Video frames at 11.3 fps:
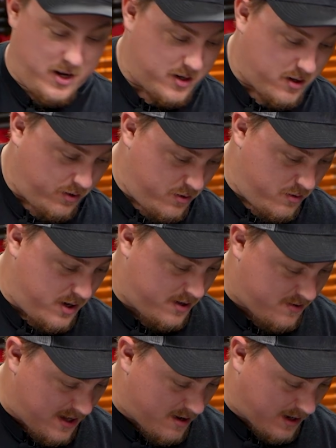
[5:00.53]
include
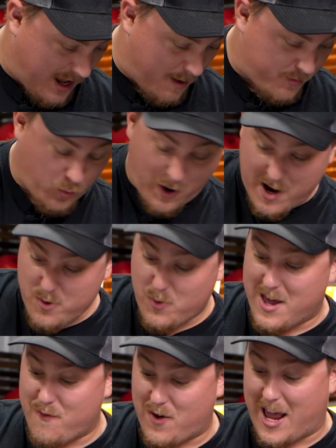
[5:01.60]
center caps. Why do we
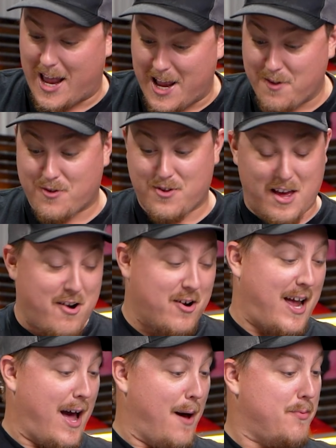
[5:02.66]
have 8 center
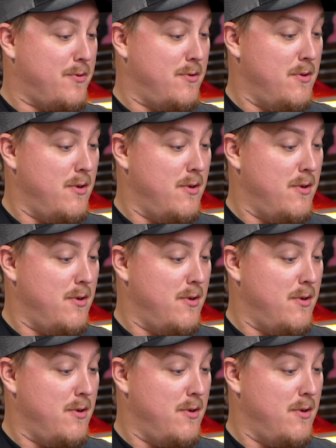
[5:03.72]
caps?